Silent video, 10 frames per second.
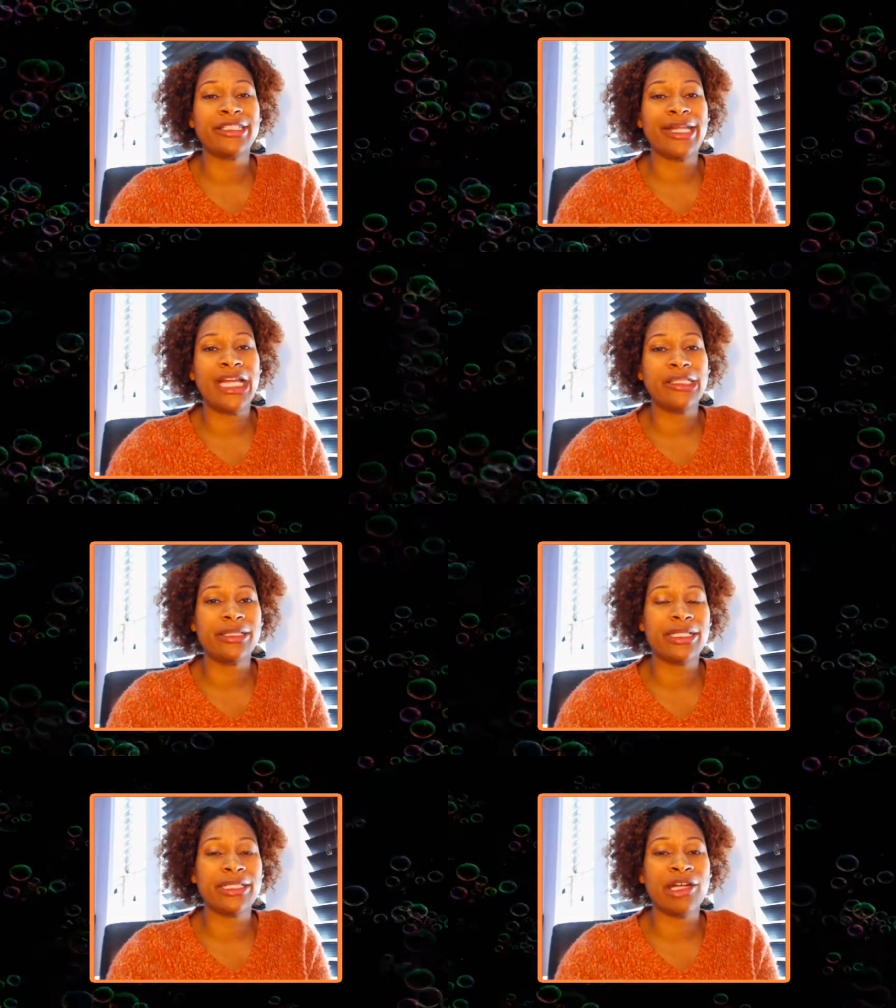education
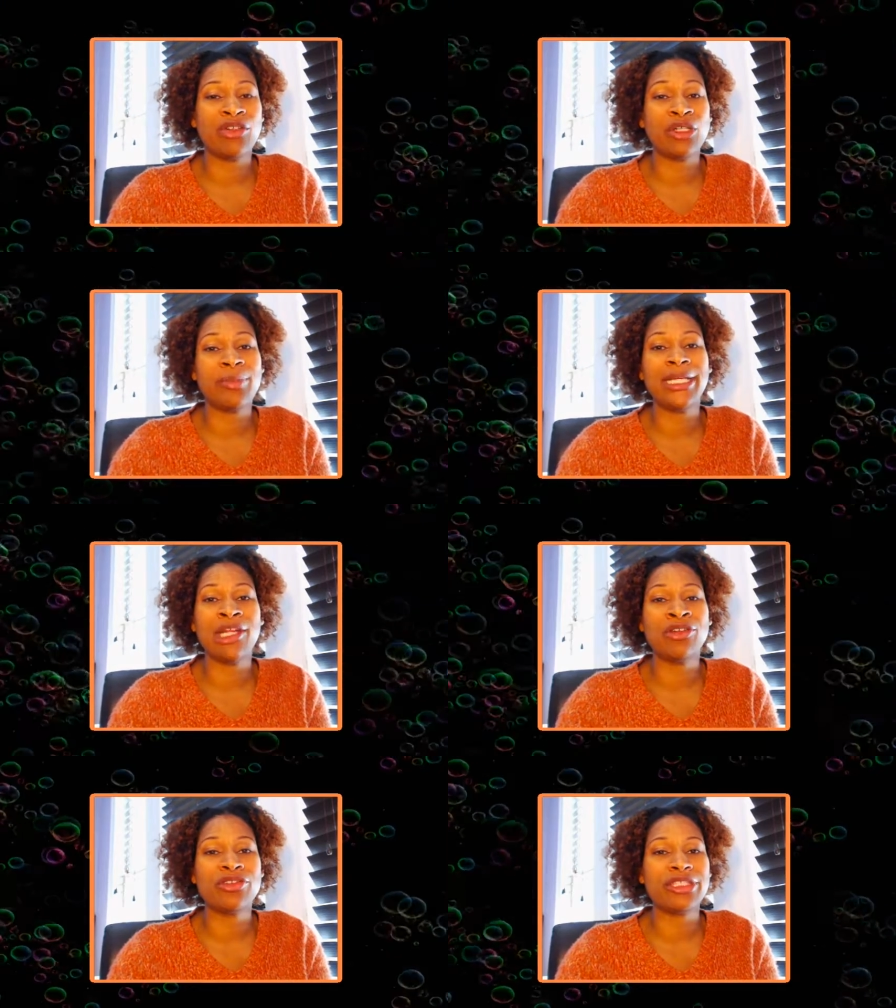because I grew up in the
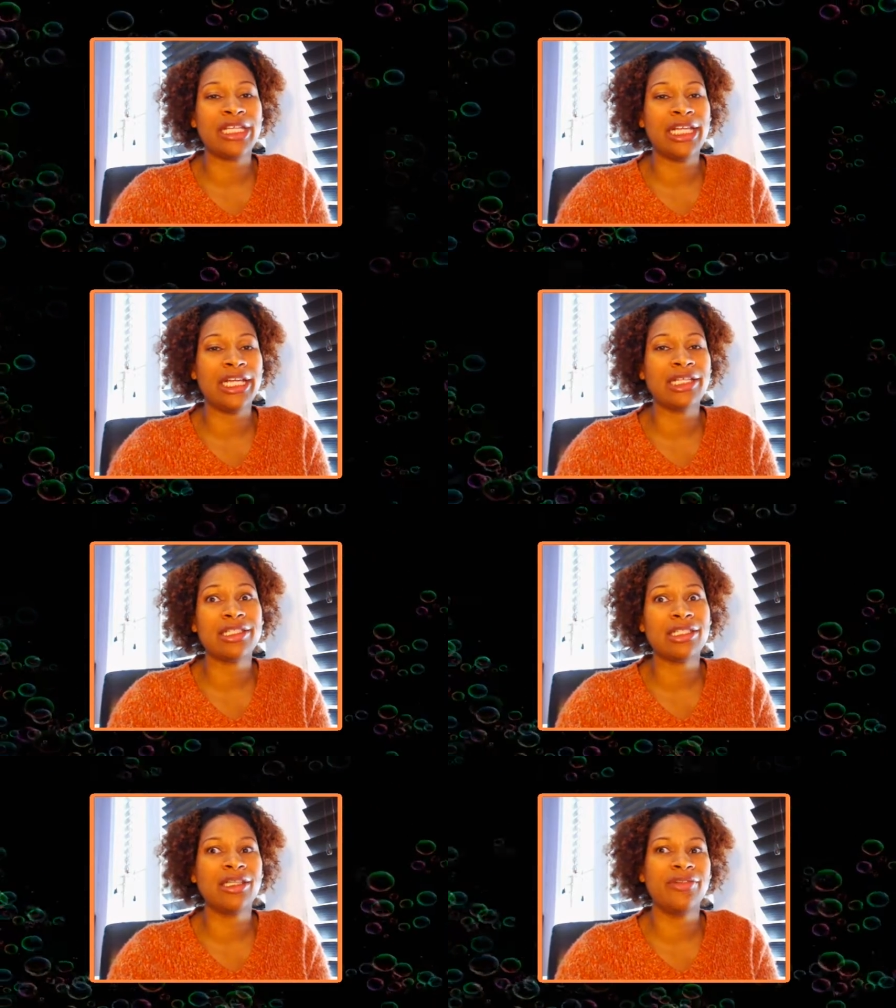inner city and I
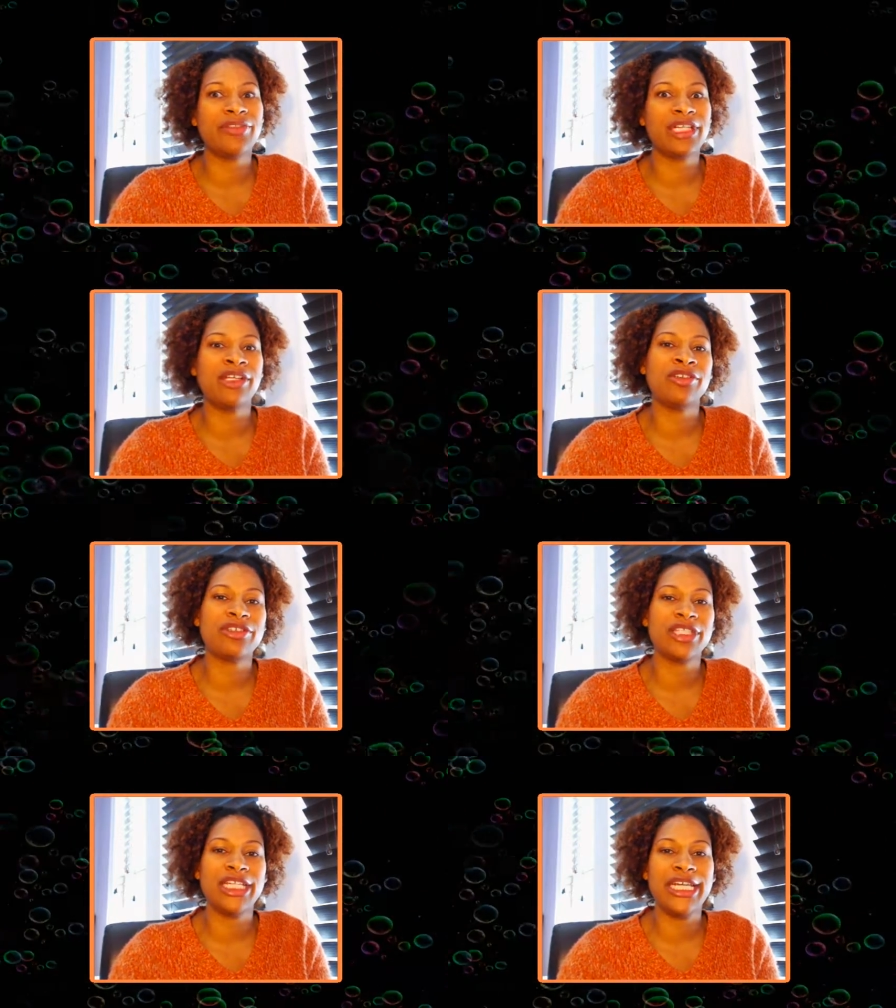still live in the inner
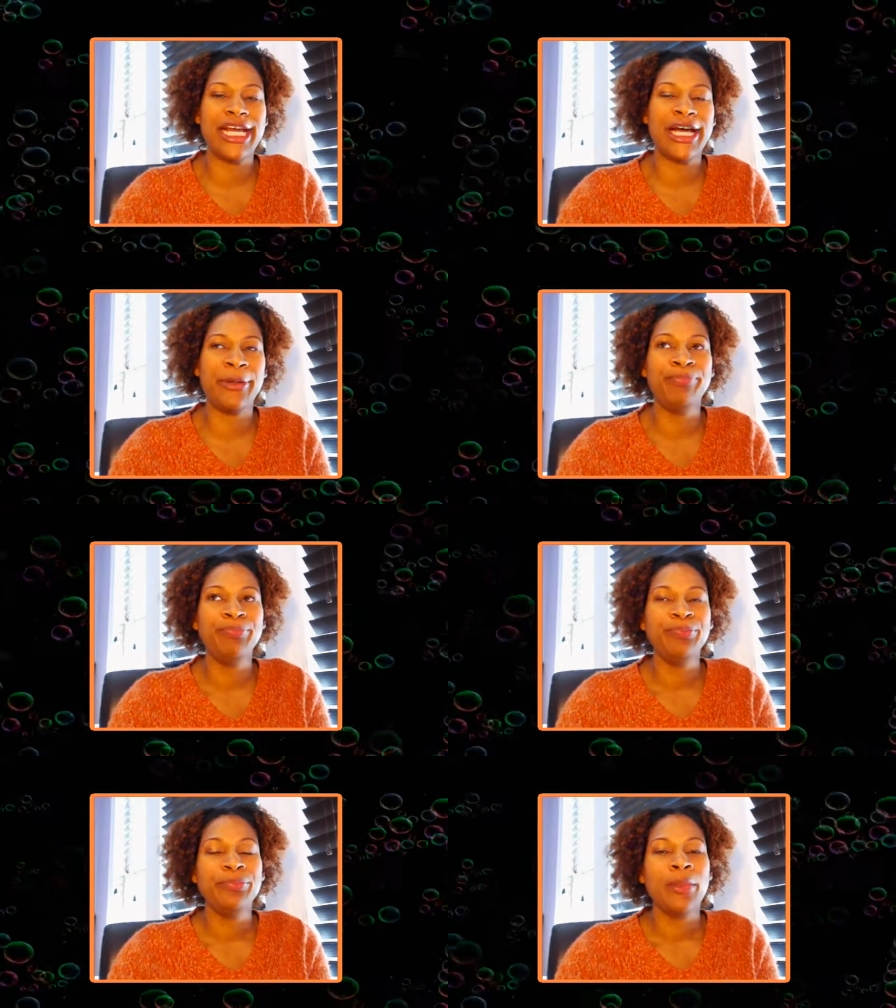city now,
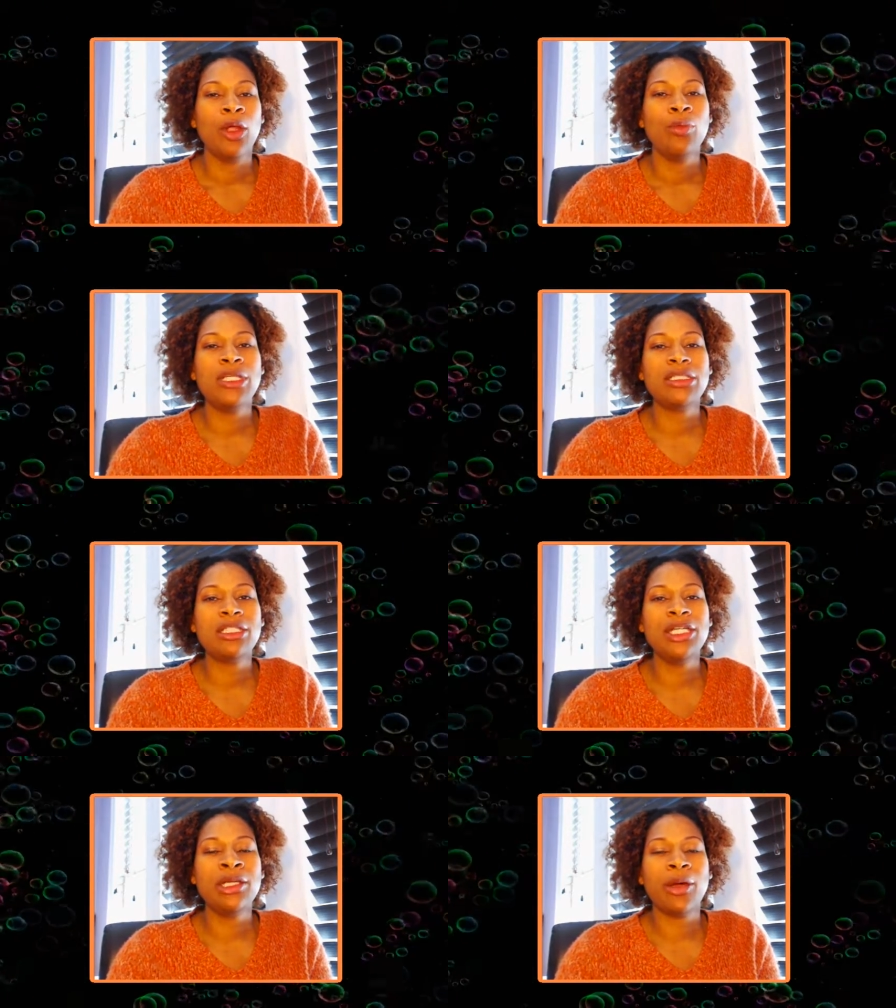which,
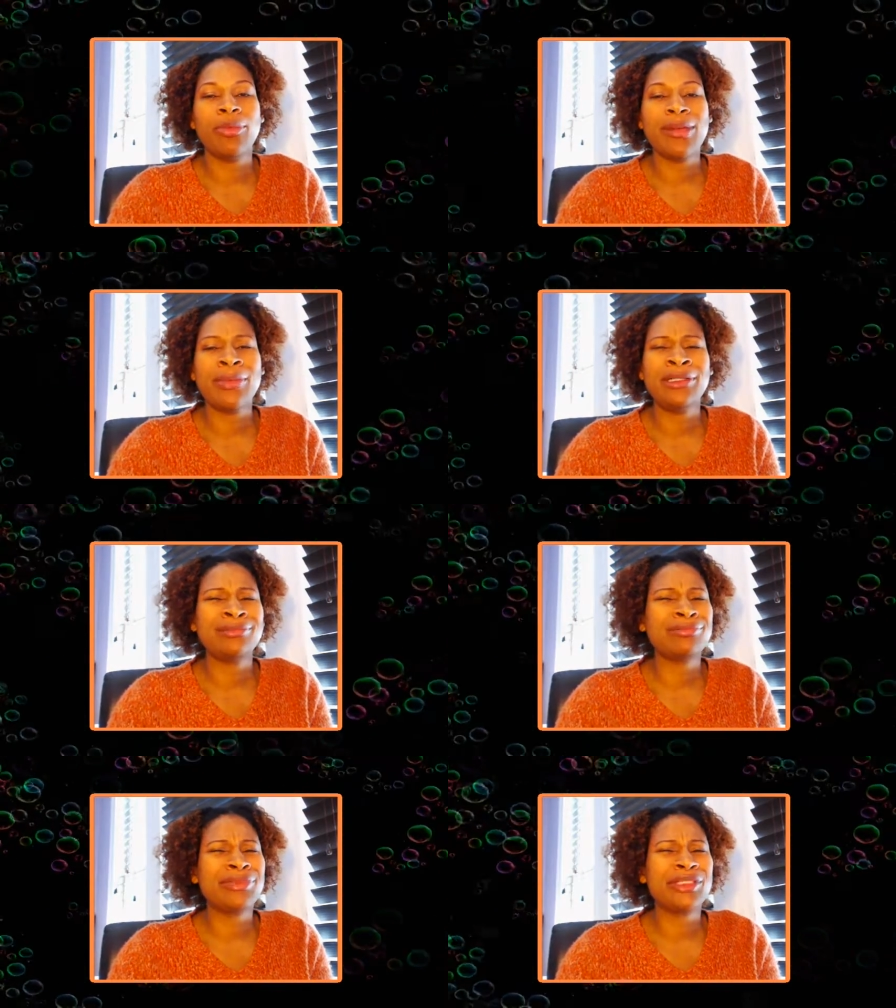you know,
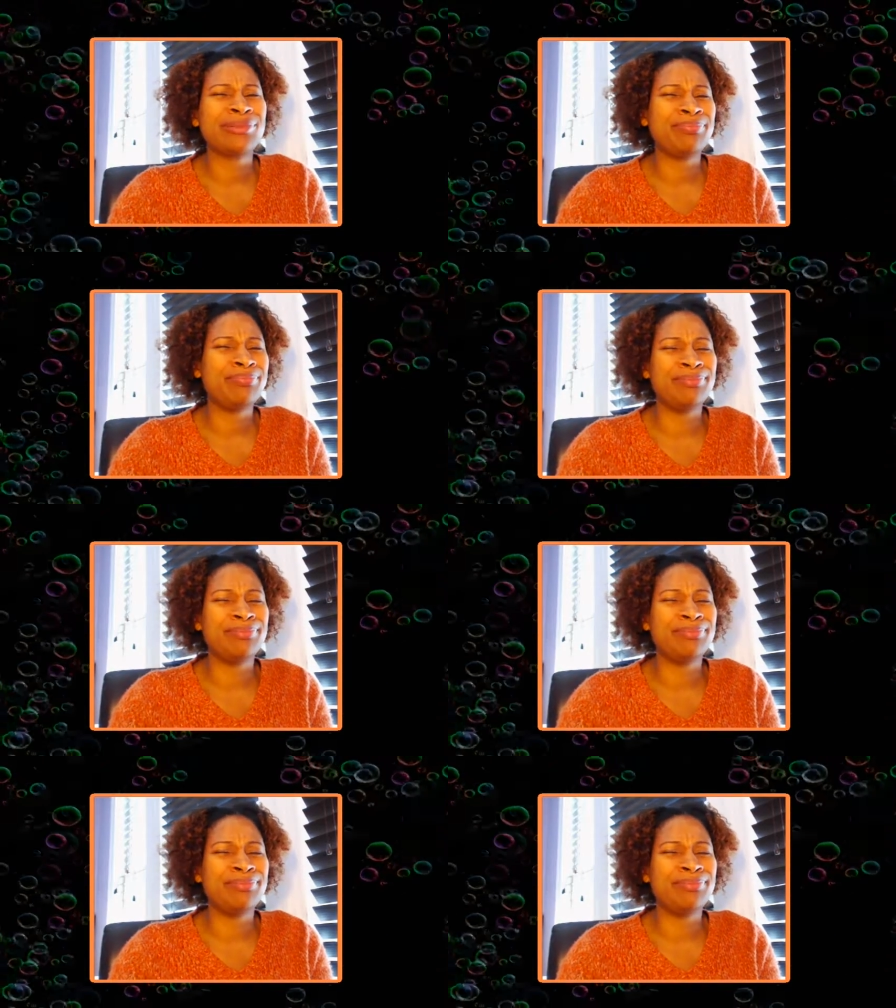people look